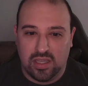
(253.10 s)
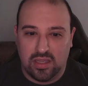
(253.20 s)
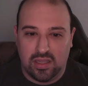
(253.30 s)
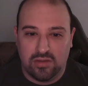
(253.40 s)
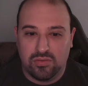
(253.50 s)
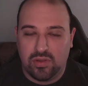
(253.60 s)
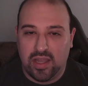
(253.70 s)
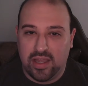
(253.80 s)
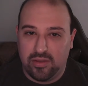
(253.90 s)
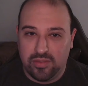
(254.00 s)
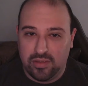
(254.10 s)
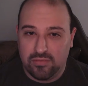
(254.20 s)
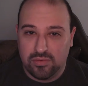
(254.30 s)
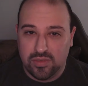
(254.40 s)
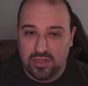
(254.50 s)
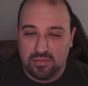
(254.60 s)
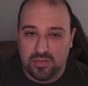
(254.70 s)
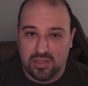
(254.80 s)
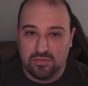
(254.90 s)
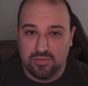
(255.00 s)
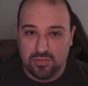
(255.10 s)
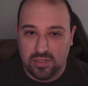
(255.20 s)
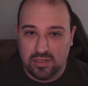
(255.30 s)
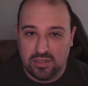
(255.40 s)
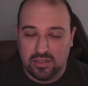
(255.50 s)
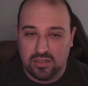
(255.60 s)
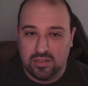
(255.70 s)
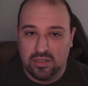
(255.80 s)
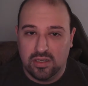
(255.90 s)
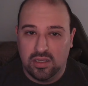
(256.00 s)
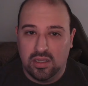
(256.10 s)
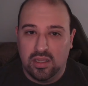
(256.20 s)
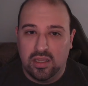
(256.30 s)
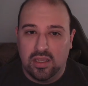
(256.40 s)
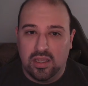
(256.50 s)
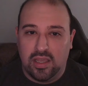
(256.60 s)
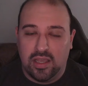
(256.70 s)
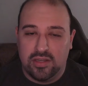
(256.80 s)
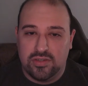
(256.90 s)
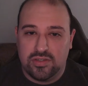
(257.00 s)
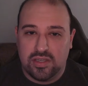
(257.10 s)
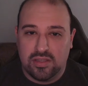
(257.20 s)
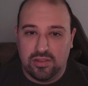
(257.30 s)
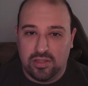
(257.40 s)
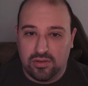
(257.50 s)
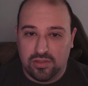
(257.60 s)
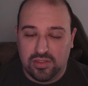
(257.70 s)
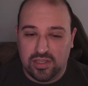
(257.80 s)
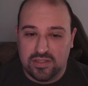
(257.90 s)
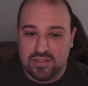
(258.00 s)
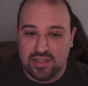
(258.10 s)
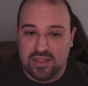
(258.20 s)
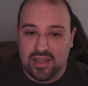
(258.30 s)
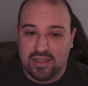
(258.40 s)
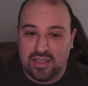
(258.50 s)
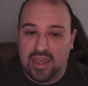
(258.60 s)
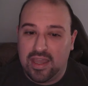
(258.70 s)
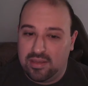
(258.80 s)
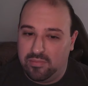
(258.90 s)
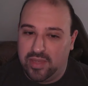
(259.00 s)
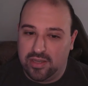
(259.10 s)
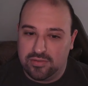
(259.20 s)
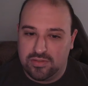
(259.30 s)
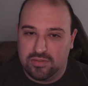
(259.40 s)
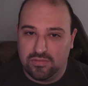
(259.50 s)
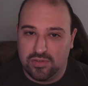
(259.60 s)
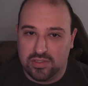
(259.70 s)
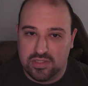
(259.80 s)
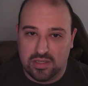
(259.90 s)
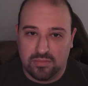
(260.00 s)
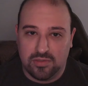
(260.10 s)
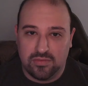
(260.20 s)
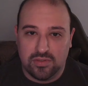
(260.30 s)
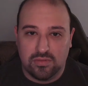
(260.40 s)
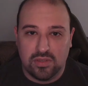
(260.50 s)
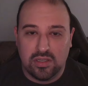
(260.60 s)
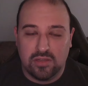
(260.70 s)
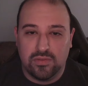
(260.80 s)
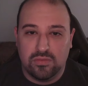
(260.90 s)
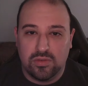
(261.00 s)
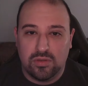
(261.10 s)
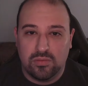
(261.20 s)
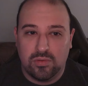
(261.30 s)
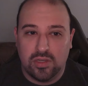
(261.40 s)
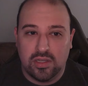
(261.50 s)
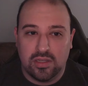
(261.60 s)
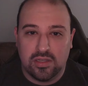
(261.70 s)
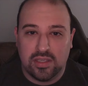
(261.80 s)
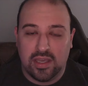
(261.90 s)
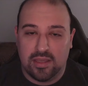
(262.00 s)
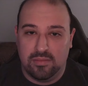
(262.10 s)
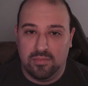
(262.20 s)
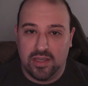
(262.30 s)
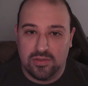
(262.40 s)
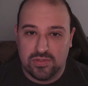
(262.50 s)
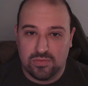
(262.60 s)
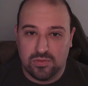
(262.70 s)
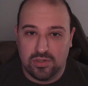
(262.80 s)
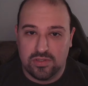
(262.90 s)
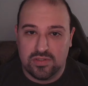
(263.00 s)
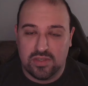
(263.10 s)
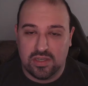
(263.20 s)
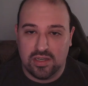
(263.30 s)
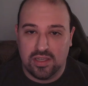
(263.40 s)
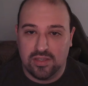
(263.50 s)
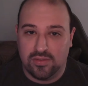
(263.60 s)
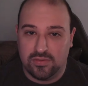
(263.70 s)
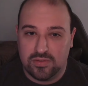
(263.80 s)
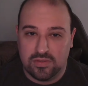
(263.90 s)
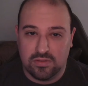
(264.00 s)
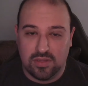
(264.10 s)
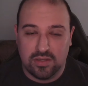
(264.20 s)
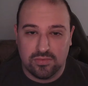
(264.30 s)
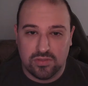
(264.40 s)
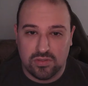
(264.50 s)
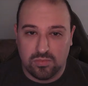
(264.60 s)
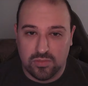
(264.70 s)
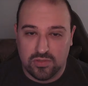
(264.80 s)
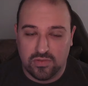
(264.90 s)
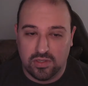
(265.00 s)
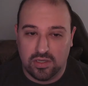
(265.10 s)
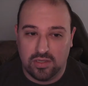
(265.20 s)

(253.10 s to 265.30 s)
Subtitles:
I don't know how they ruined it, but they ruined it. And just like little things like that, a cat and mouse, for example. If you know what cat and mouse was in Halo 2, that was so much fun.